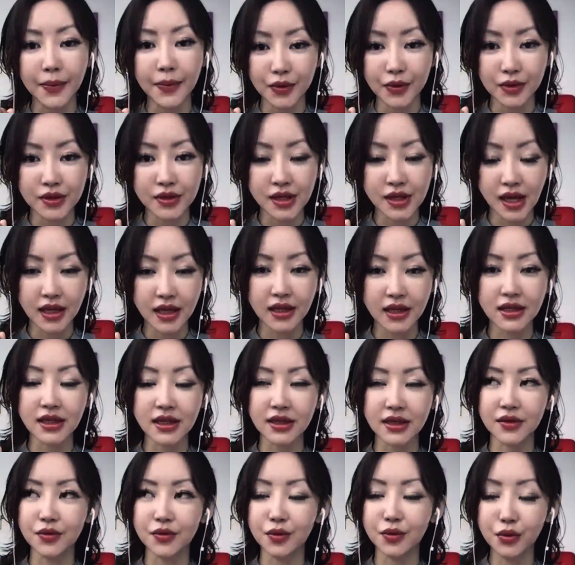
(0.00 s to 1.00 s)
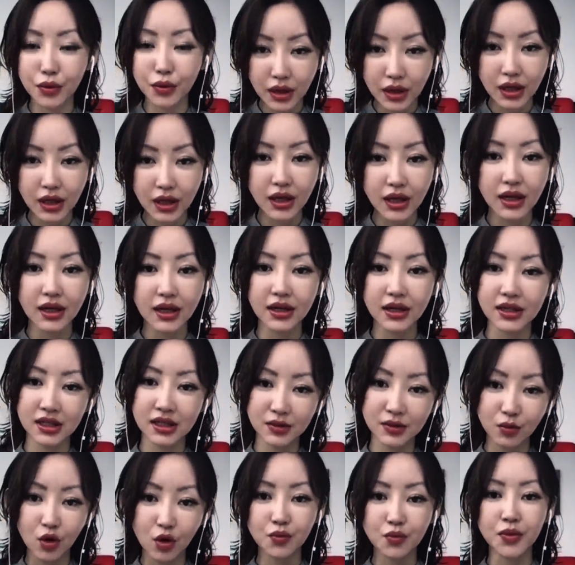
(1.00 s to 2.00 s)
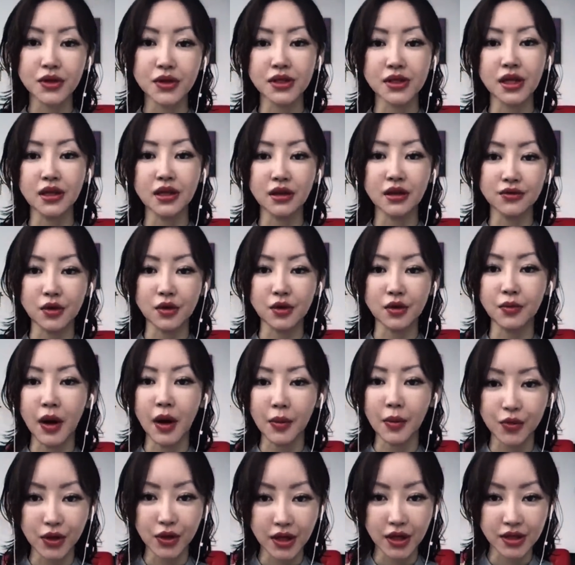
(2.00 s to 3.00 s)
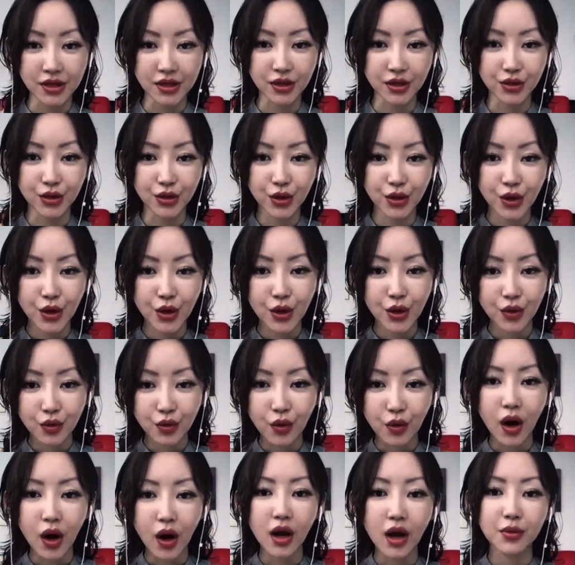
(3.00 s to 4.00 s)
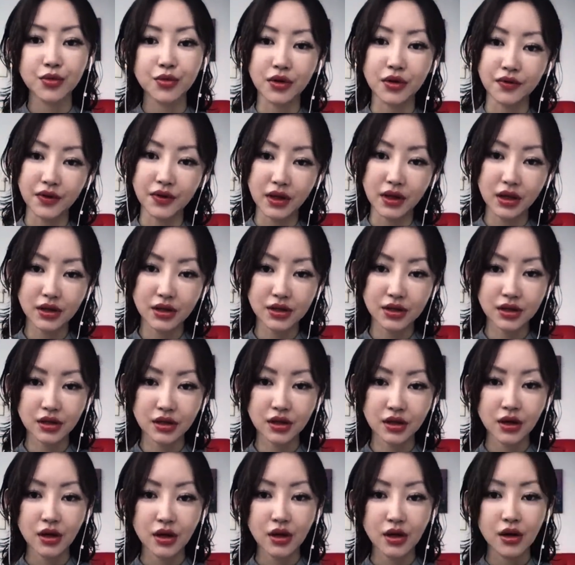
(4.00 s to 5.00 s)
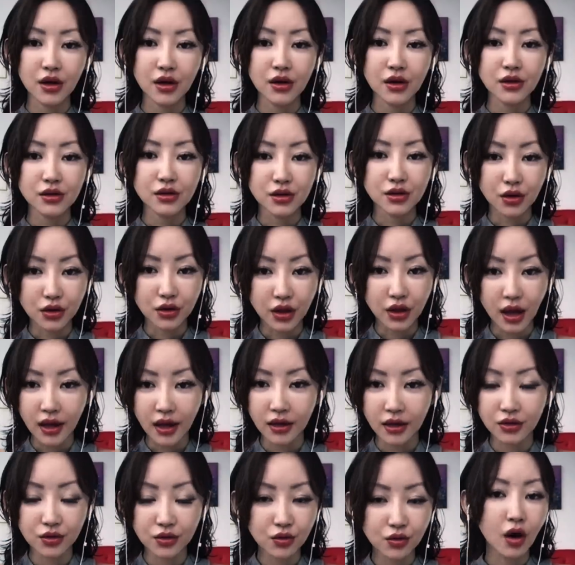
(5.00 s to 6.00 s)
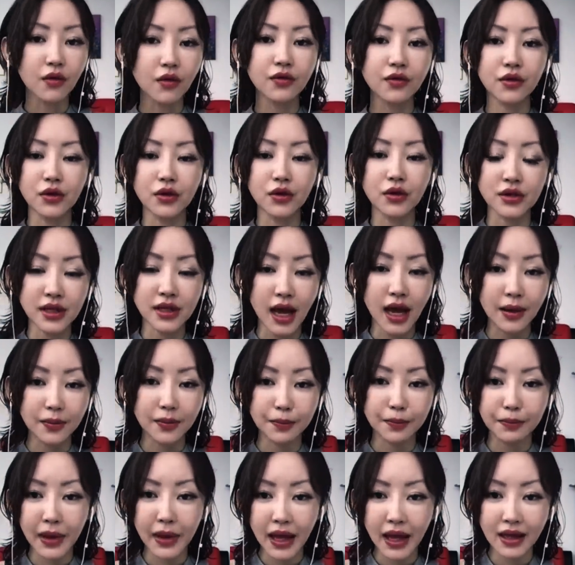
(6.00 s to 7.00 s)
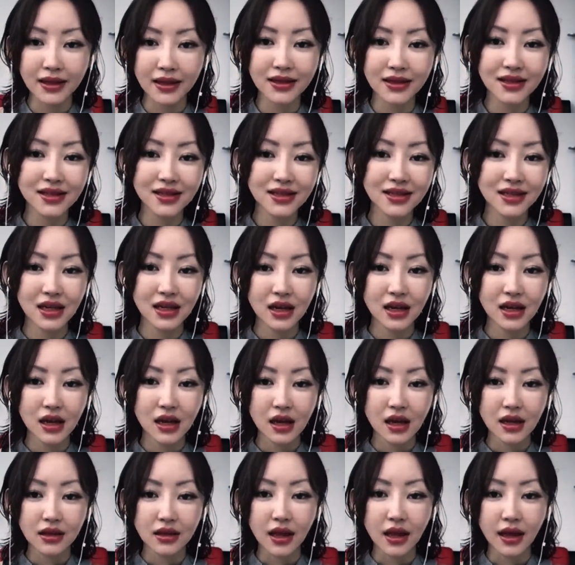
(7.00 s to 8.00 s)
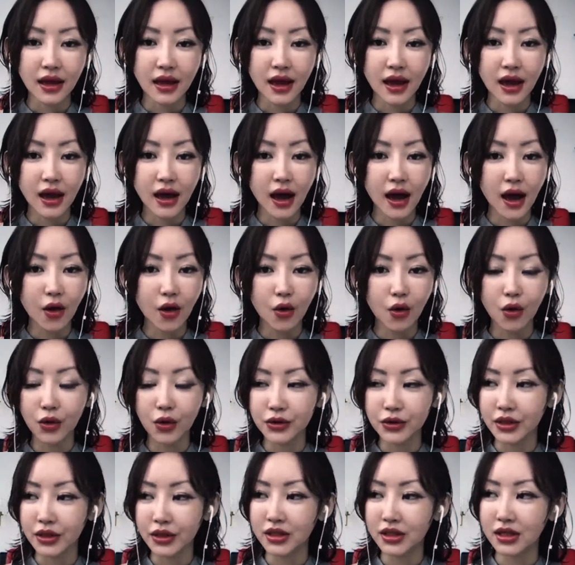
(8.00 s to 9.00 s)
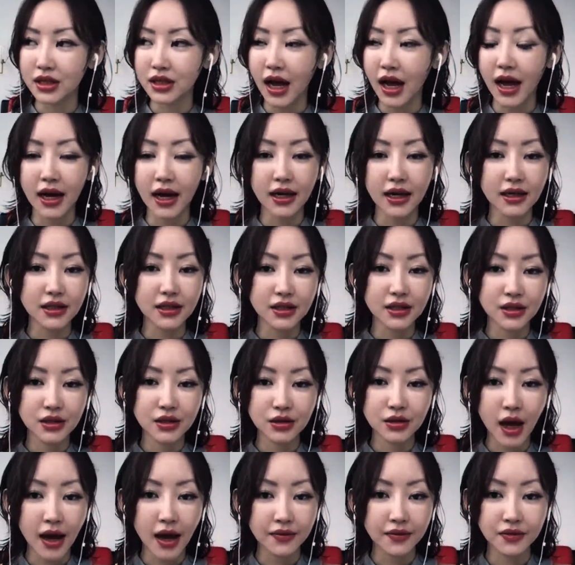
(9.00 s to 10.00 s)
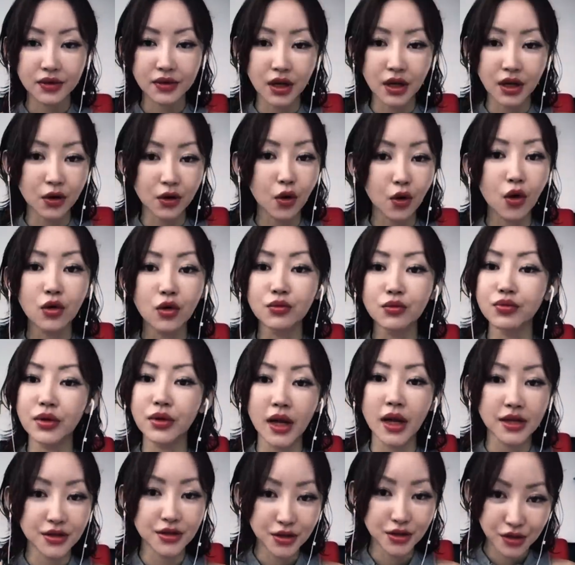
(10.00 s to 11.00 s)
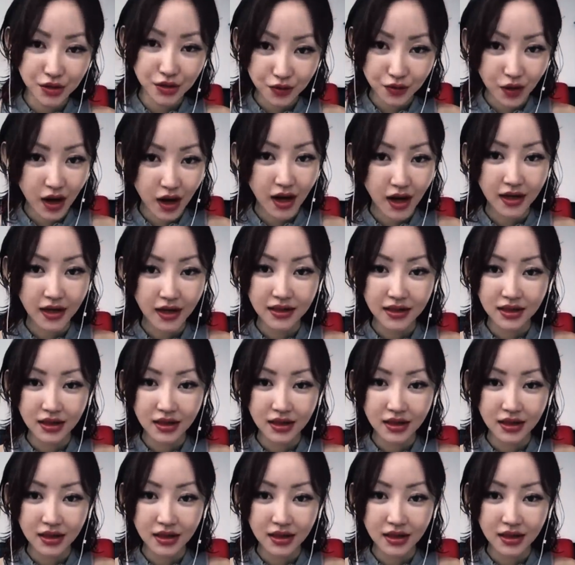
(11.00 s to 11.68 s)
percent is like really small percentage of population who are privileged. So they do, of course, have banks the oldest guys have their own pleasure squad.